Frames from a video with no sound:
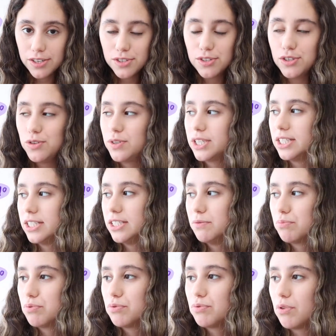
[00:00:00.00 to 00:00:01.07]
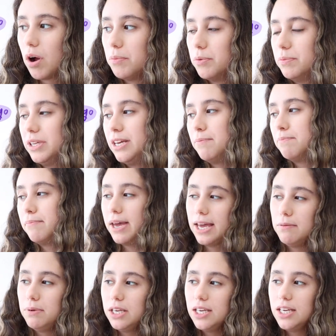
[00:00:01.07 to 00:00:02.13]
so you can probably
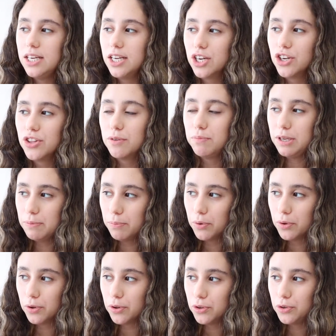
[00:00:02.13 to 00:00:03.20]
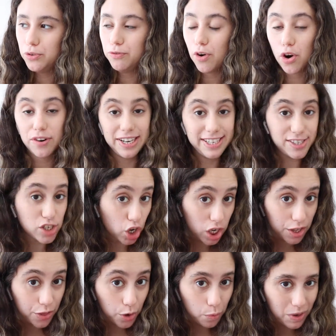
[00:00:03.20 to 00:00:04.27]
maybe hear the people who've already
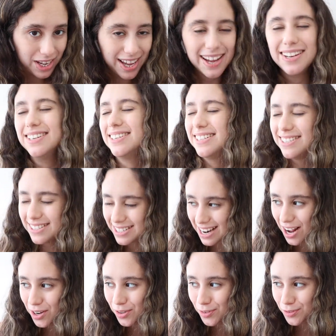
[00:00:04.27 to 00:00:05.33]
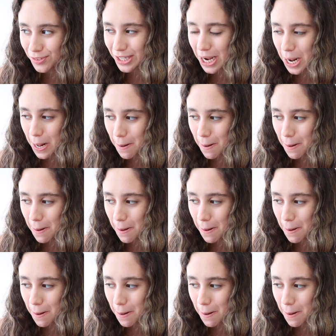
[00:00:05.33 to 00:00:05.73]
started their weekend down